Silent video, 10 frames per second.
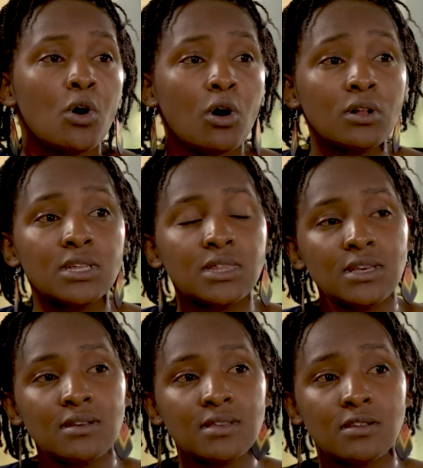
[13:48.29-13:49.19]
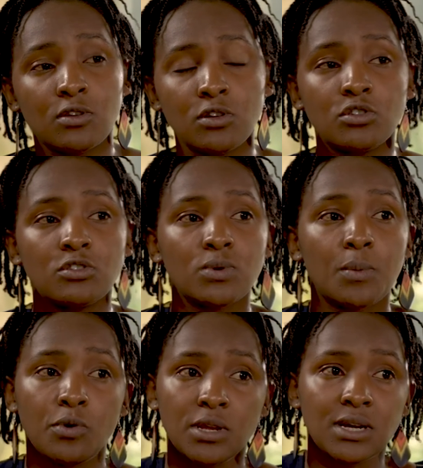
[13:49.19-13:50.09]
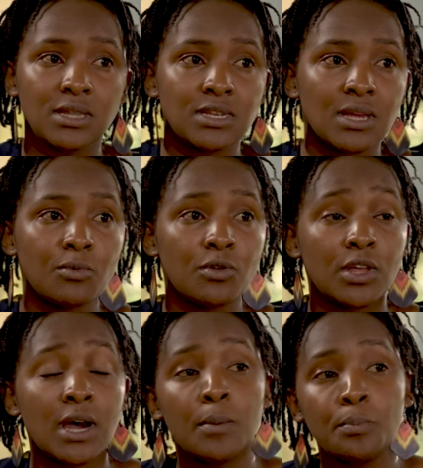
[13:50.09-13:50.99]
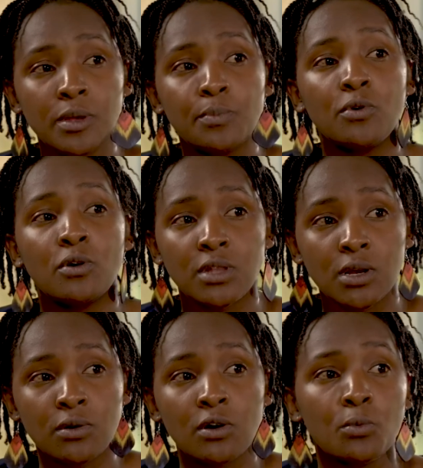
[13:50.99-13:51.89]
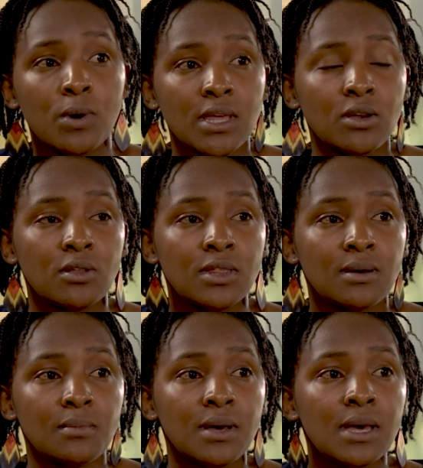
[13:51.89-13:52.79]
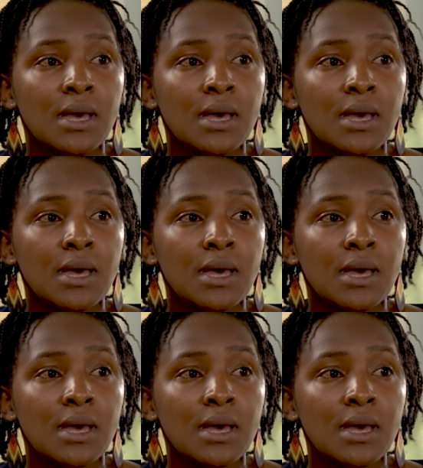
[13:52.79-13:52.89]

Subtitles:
All the things and solutions we are putting at the table, there are people on the ground working on them.